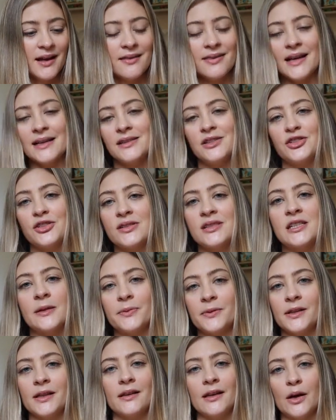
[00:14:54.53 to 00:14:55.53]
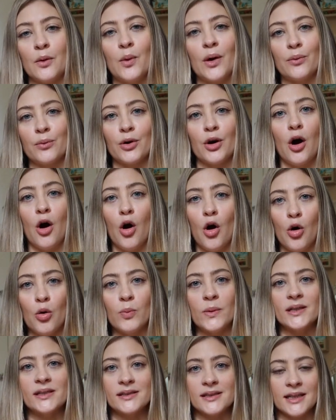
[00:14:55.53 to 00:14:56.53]
That's just typically like when we're
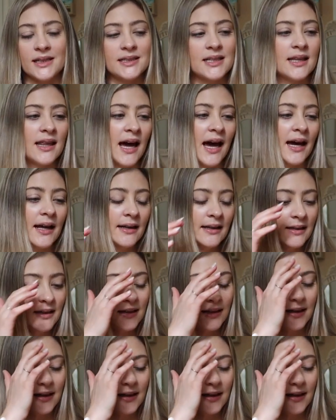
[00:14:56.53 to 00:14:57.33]
home, we stick to that.